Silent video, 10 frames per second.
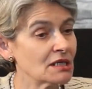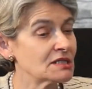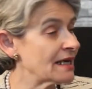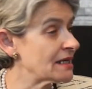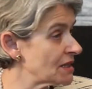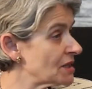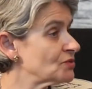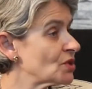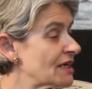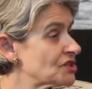technical
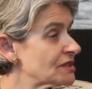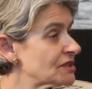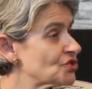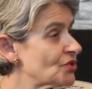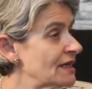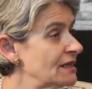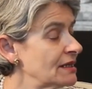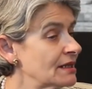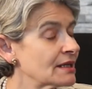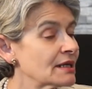vocational
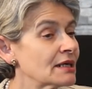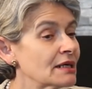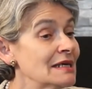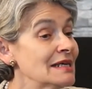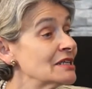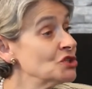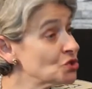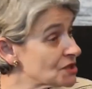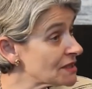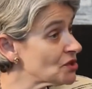training,
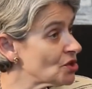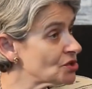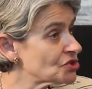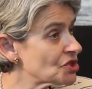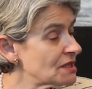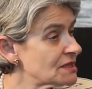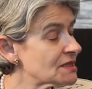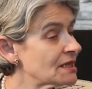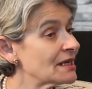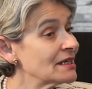new
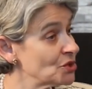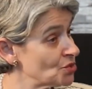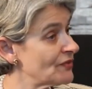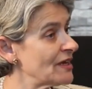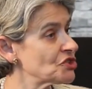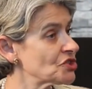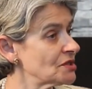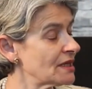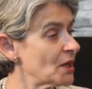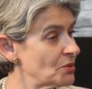technologies,
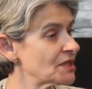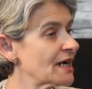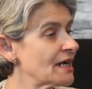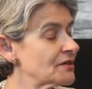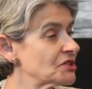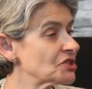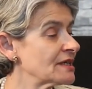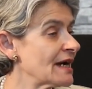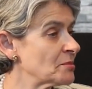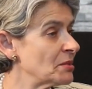innovation, how we encourage
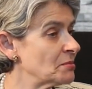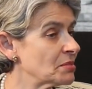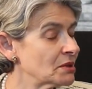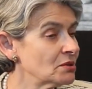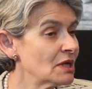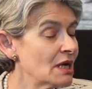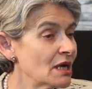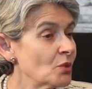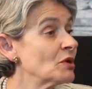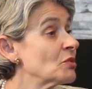young people. We